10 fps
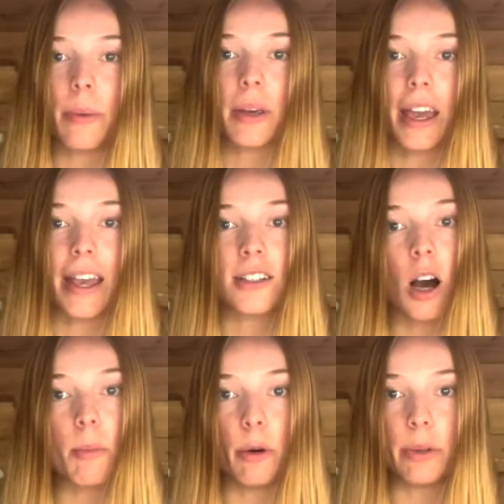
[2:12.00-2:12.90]
being a
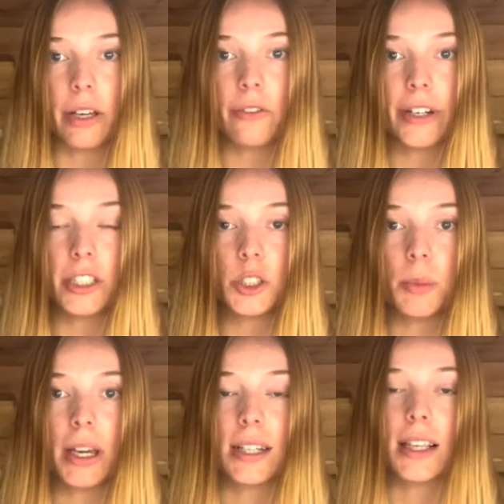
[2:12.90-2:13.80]
top opening fridge,
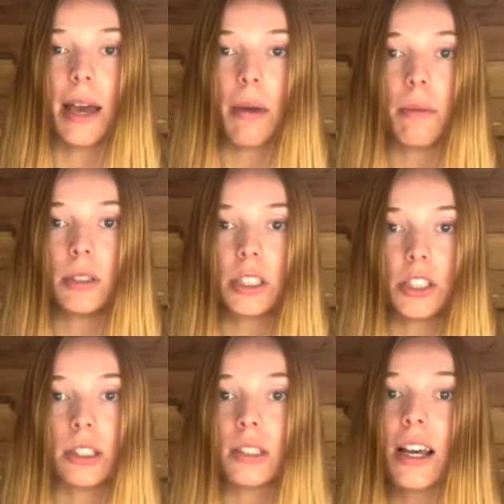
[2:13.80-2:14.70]
because I'm able to
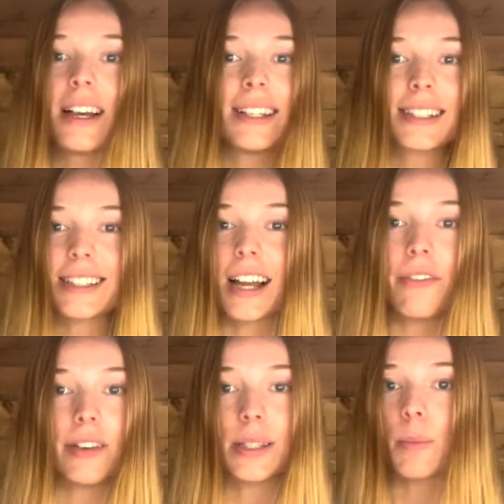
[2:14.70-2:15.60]
just
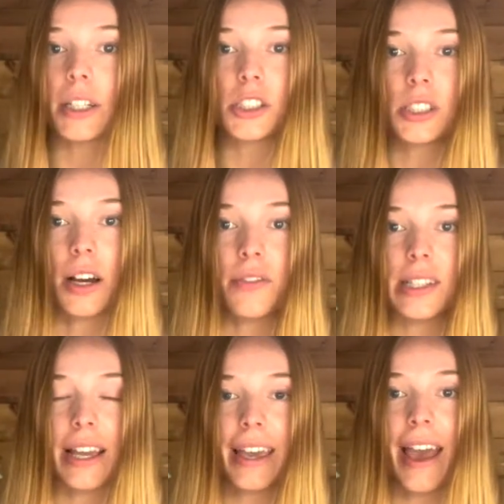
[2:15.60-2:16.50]
stuff as much stuff as
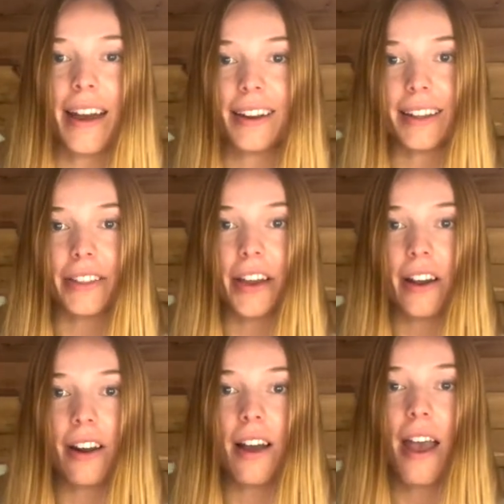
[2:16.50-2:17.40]
I can in
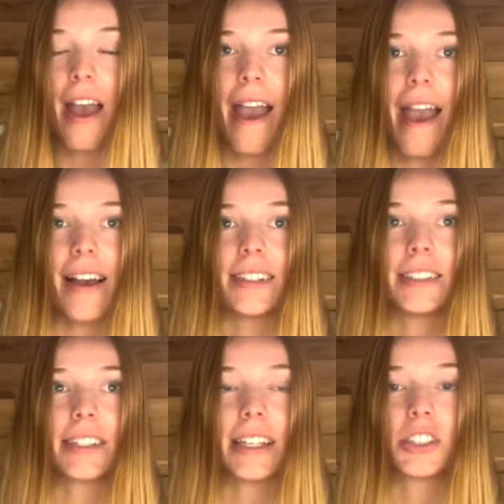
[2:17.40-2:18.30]
there,
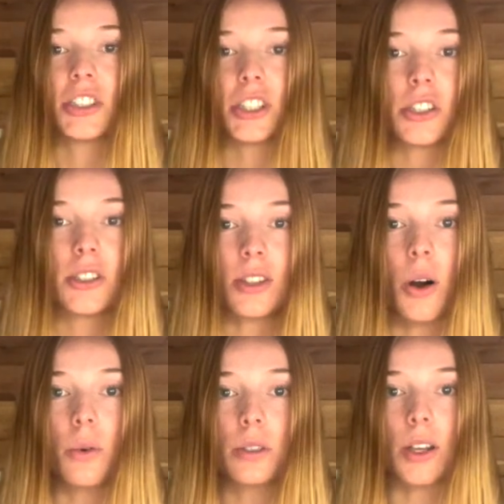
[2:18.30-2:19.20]
and that's just
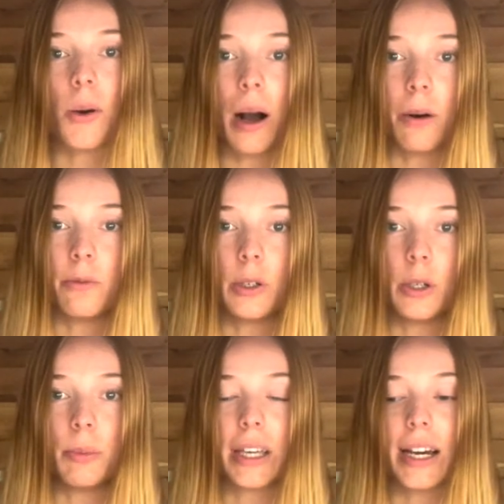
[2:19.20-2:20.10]
so
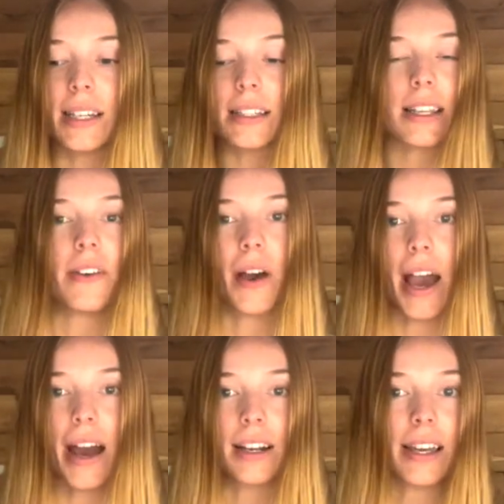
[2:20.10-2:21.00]
helpful, because if I
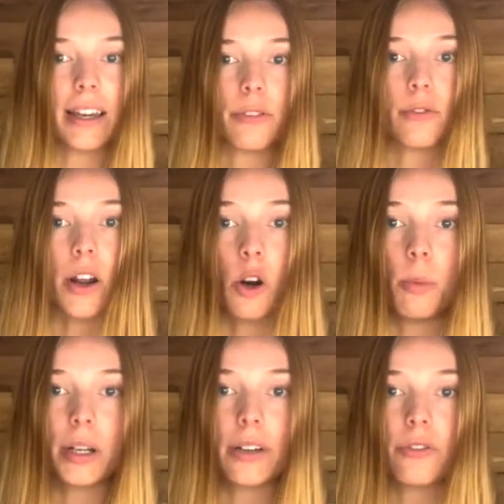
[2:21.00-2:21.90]
had like a front
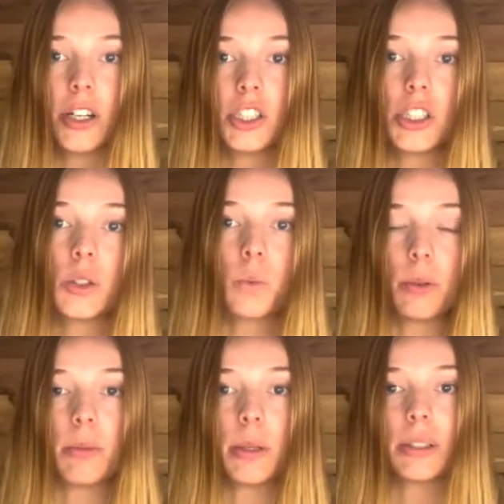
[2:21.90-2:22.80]
opening fridge, I just
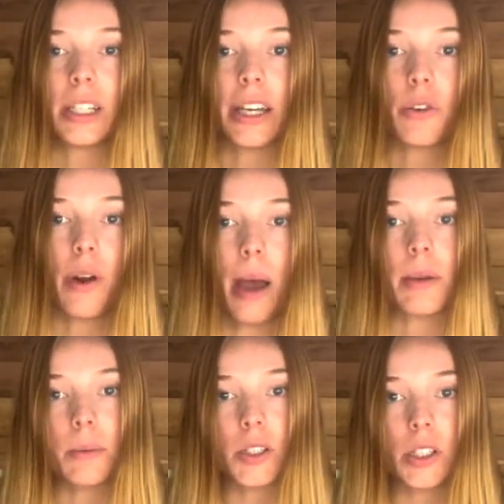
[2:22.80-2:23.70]
wouldn't be able to like cram
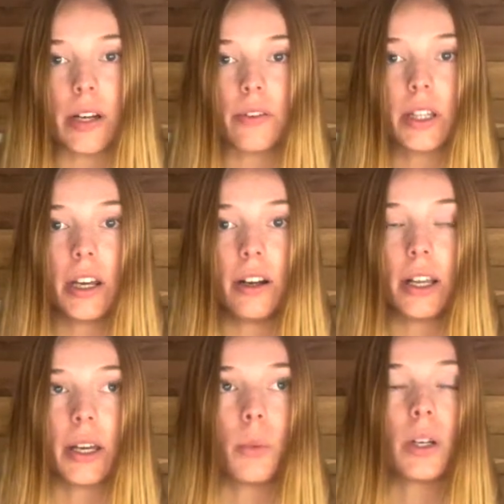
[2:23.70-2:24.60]
as much stuff in there.
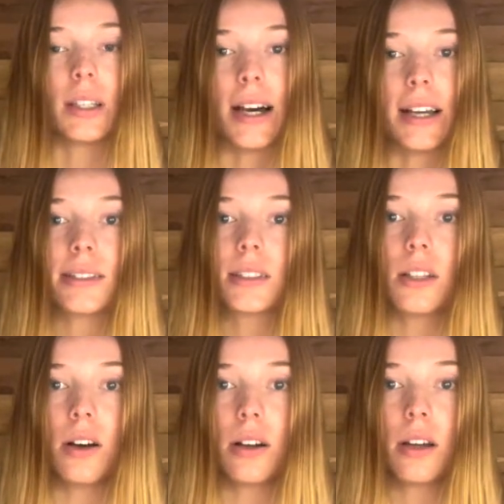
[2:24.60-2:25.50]
Like, it wouldn't last as
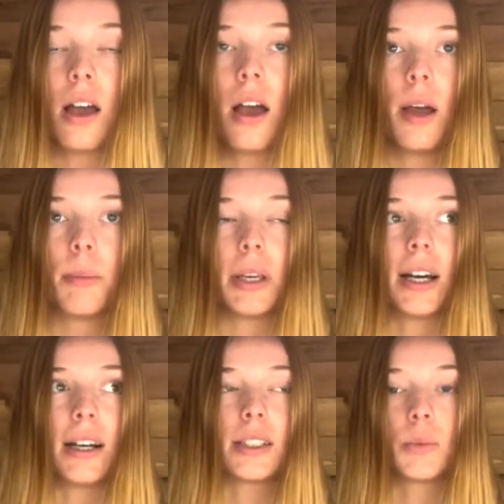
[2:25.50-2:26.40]
long
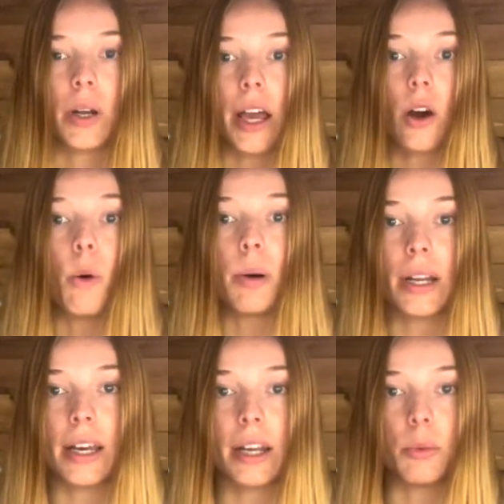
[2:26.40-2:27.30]
because when I open
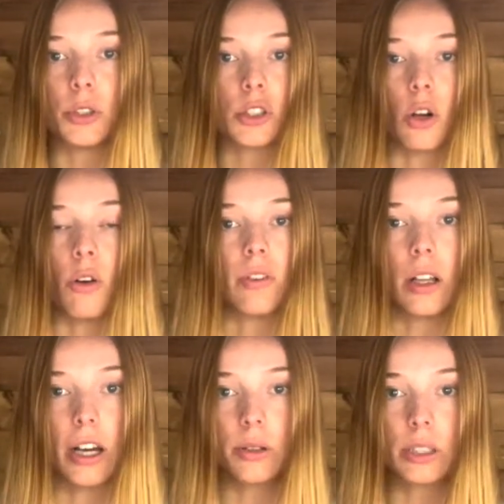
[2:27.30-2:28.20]
it, it would just all fall
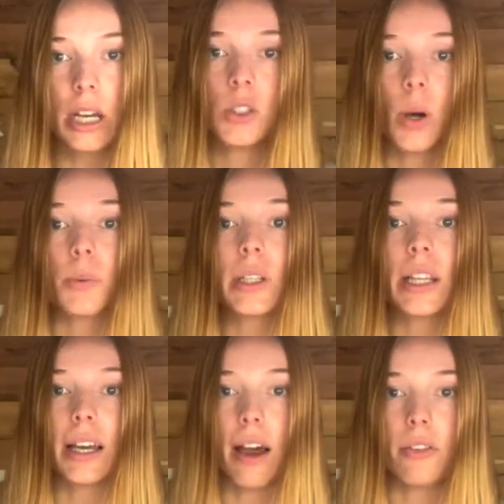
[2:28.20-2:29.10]
out. So I really
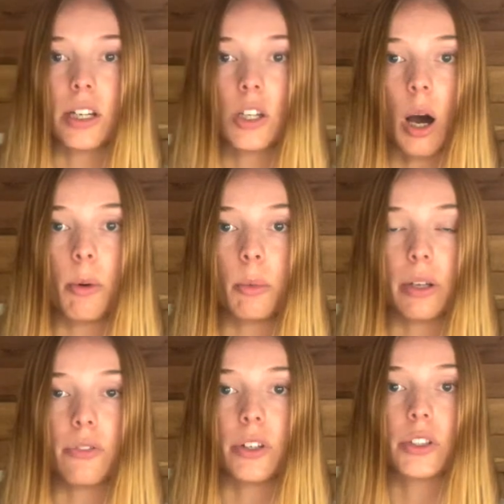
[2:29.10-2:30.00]
like having a top
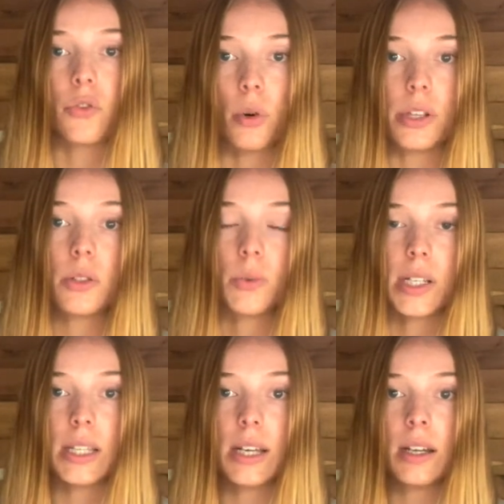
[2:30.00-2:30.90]
opening fridge for this
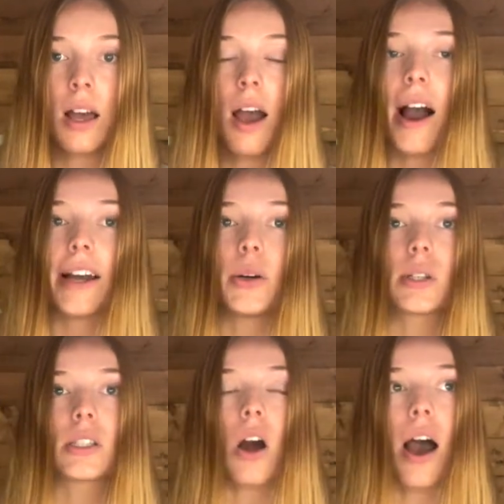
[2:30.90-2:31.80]
reason. I know
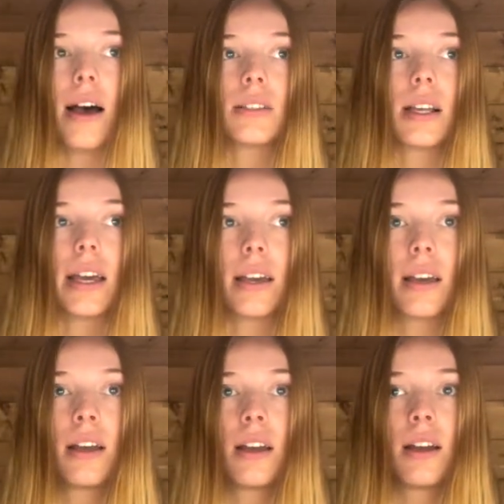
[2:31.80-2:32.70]
it's not as like
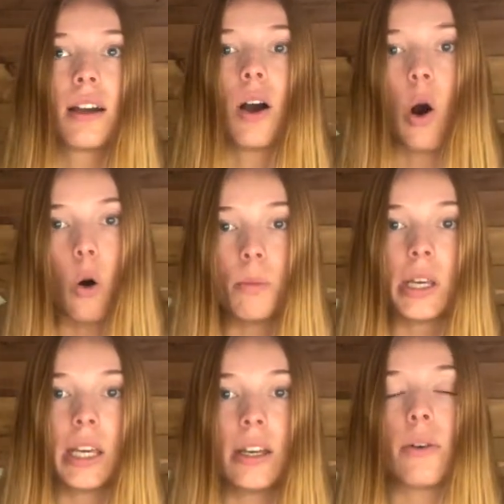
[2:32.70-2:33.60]

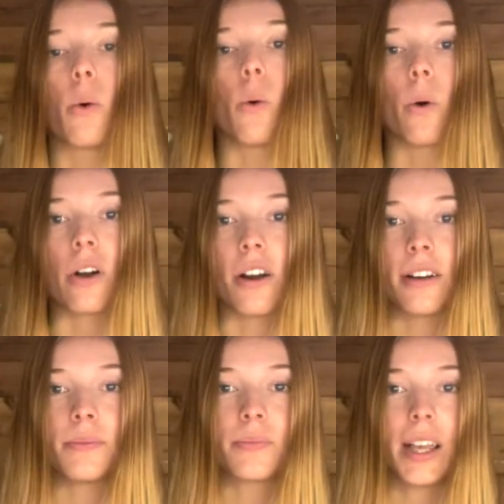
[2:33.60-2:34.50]
homey
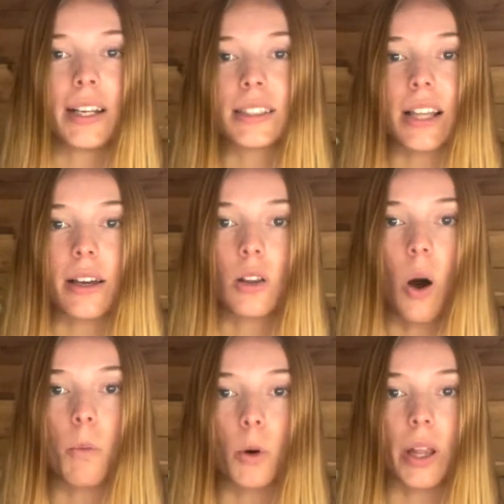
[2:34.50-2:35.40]
and it's like a
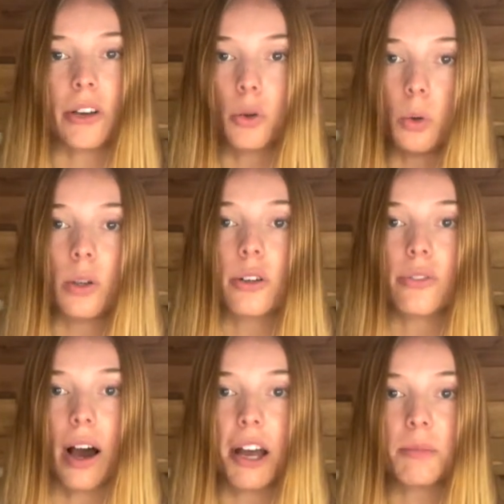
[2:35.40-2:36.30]
lot more like cooler
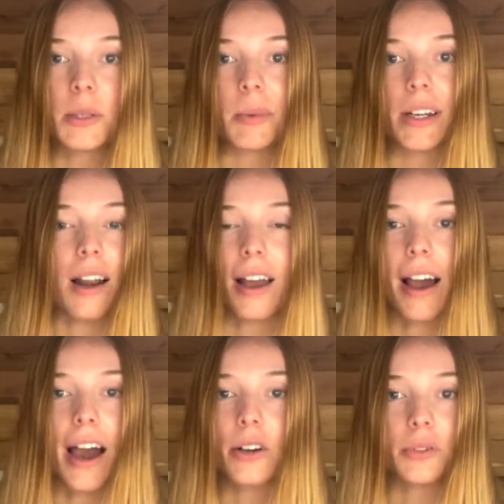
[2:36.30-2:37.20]
vibes, but like
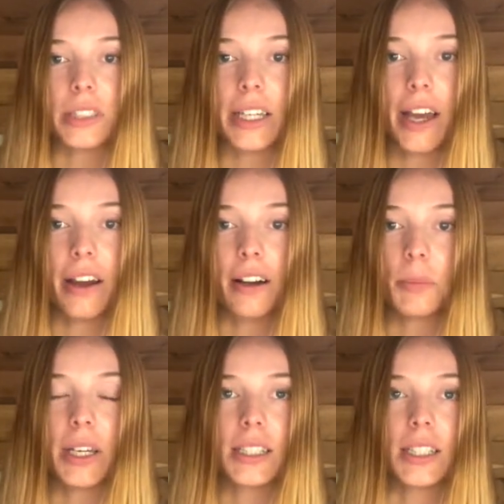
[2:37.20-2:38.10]
I don't really care
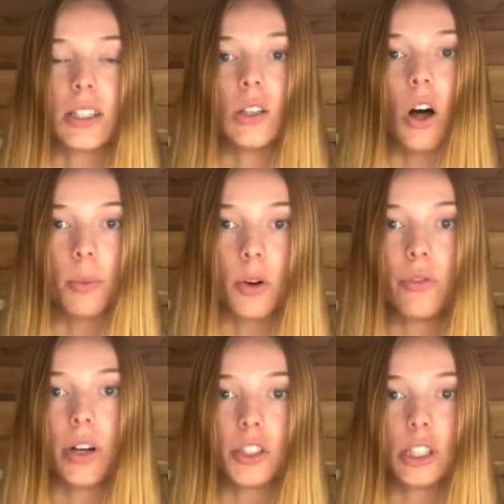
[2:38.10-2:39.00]
because it's a lot more
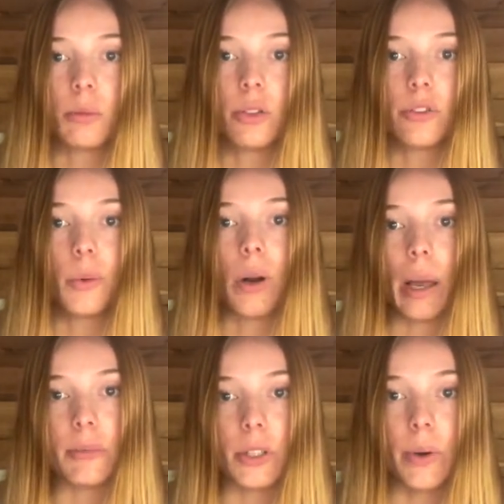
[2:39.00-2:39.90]
functional for what
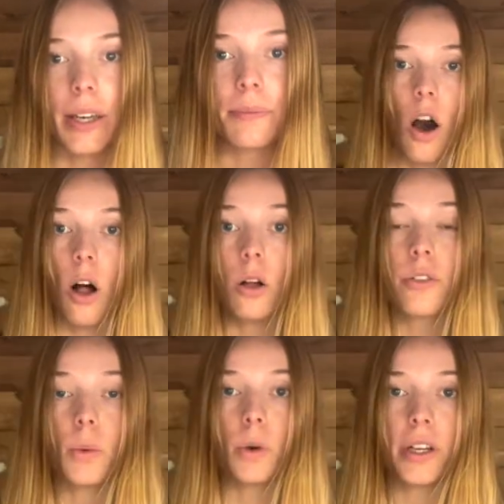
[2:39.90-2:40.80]
I'm doing. All of
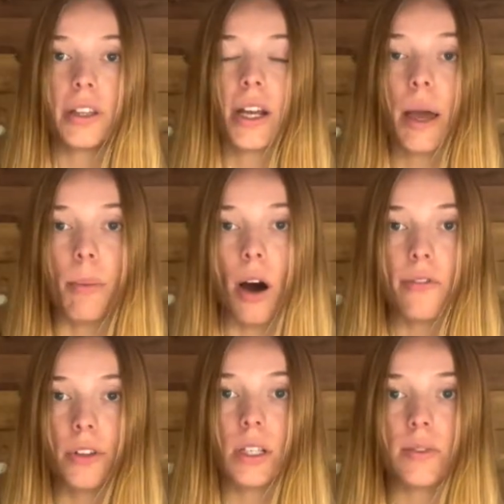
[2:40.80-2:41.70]
the wood that I bought
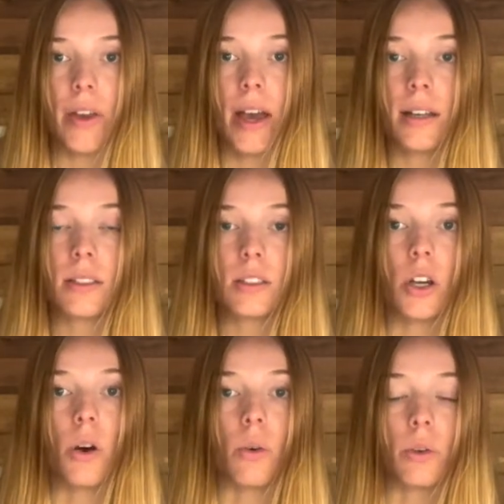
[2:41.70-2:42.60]
for this van,
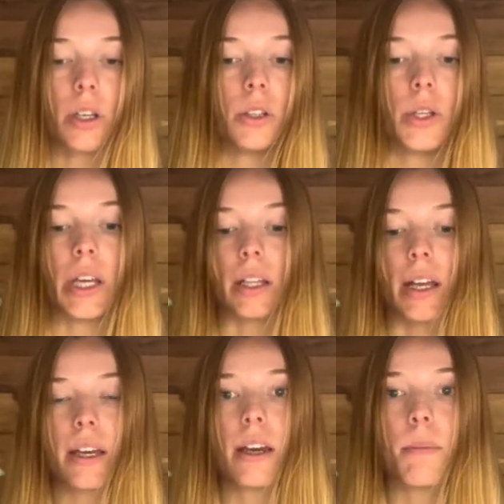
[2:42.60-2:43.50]
so including
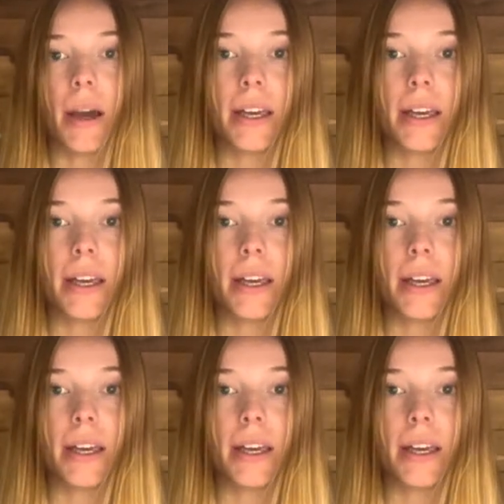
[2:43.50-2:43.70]
like my